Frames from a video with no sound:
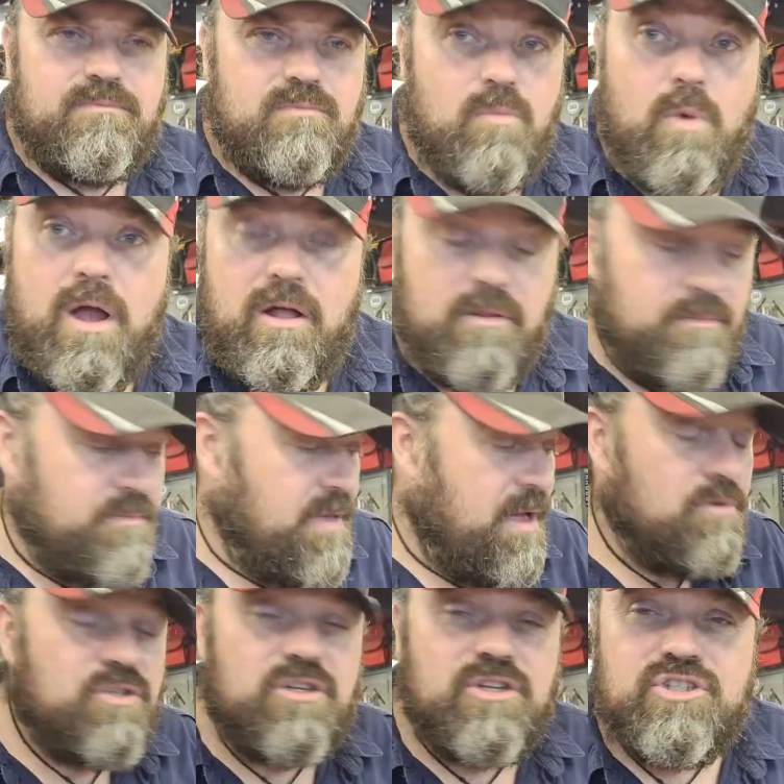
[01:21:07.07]
Well, I
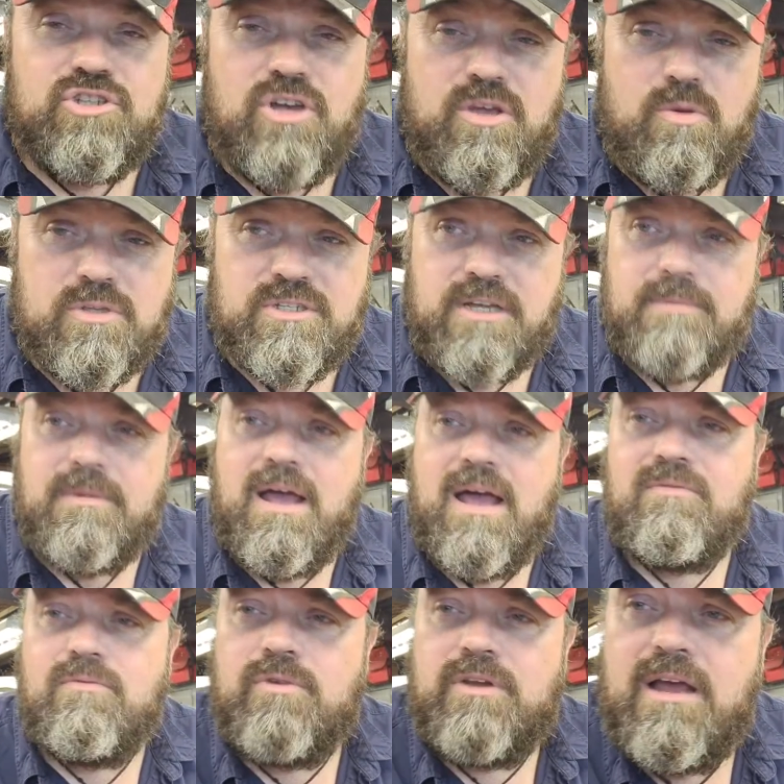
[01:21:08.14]
was going to show you, wasn't I? I
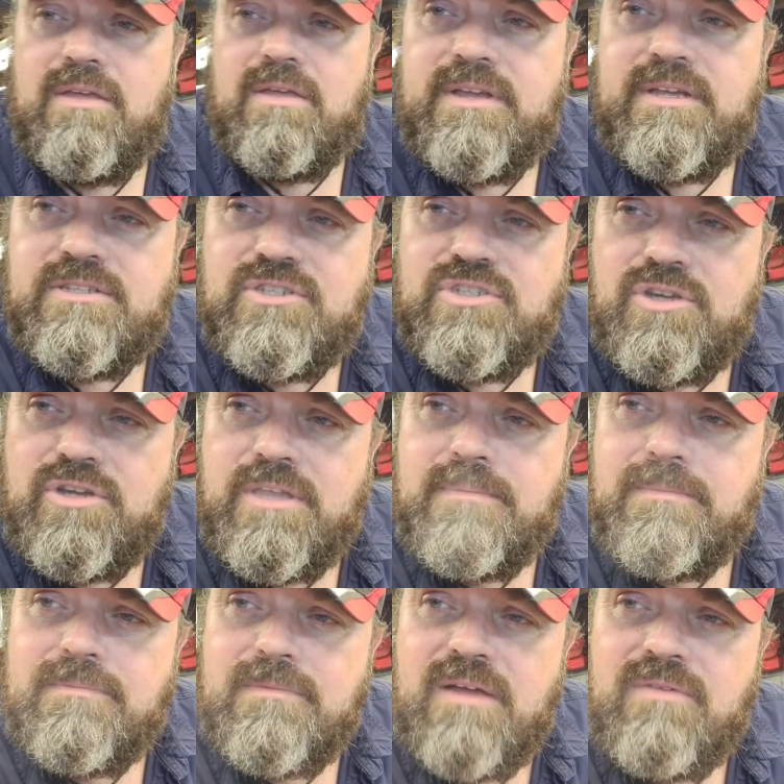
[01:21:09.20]
haven't run out of things to show you.
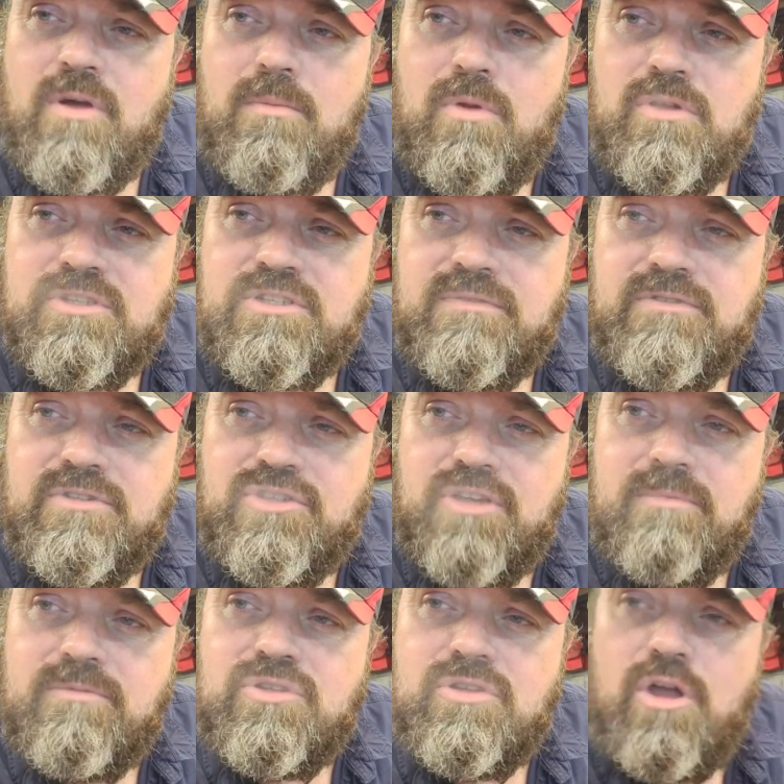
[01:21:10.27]
I've got more stuff
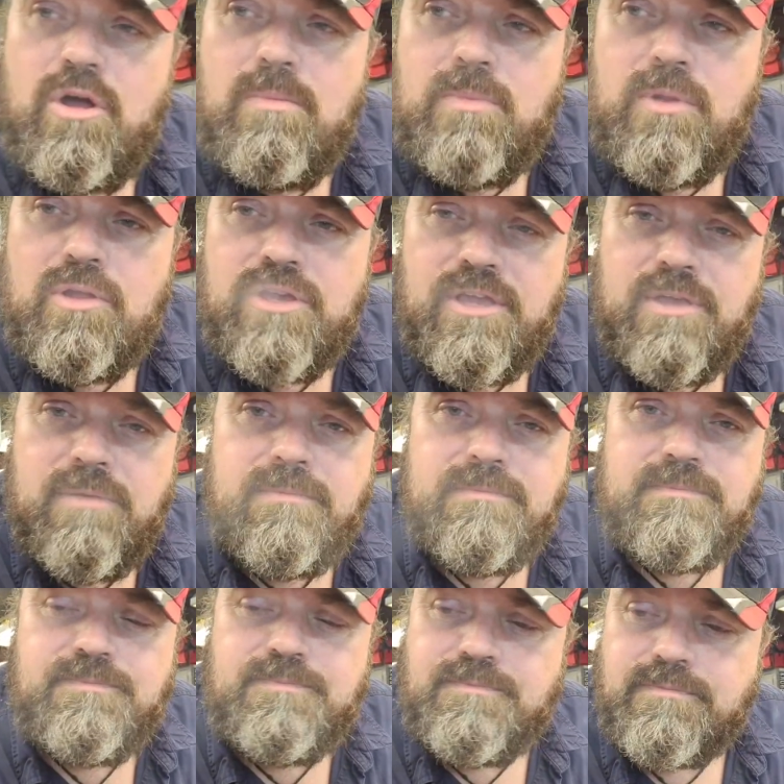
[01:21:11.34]
to show you. I'm just going to unplug you,
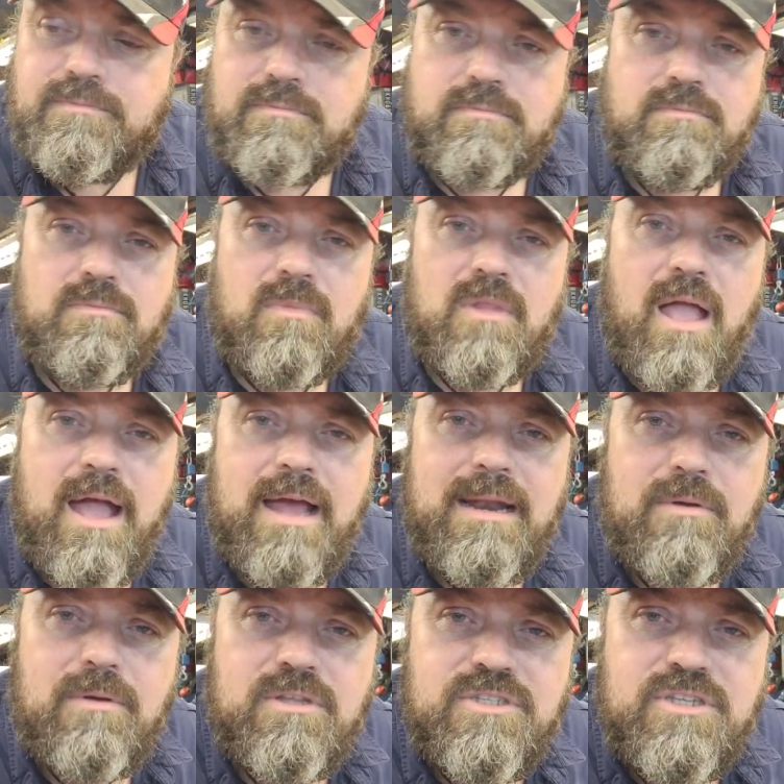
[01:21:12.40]

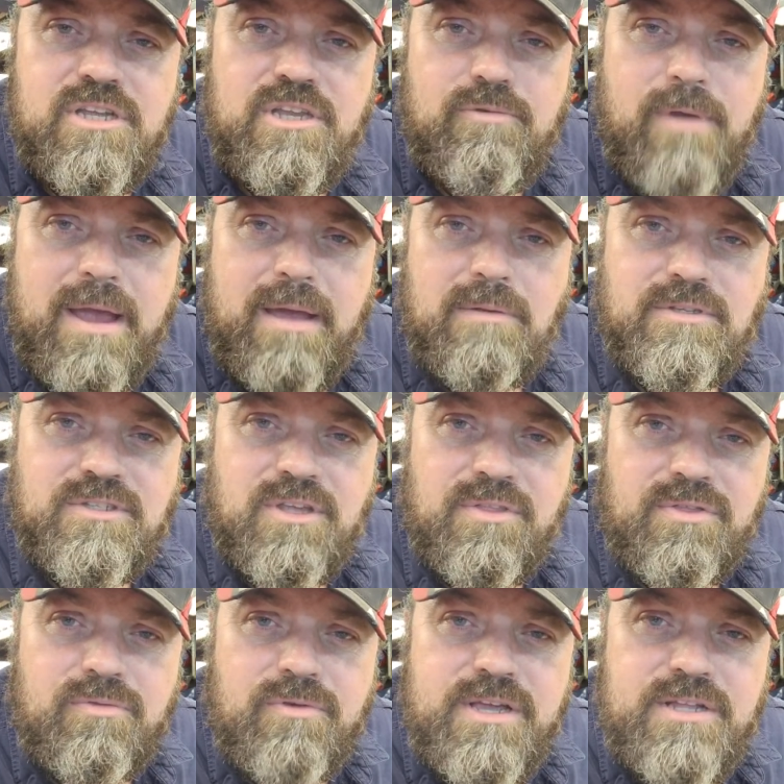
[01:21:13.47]
and I'm going to turn you round. So
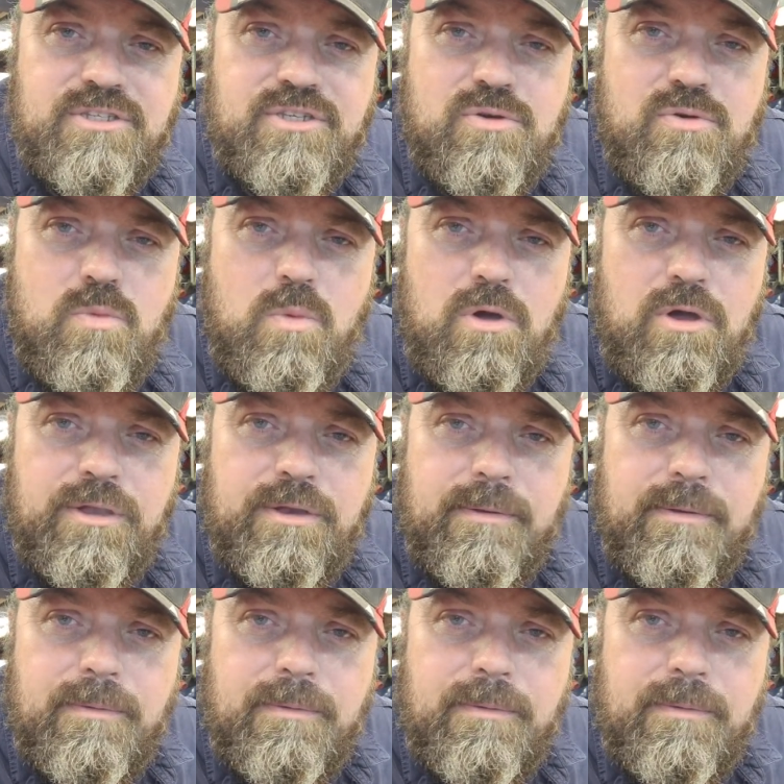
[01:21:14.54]
3, 2, 1.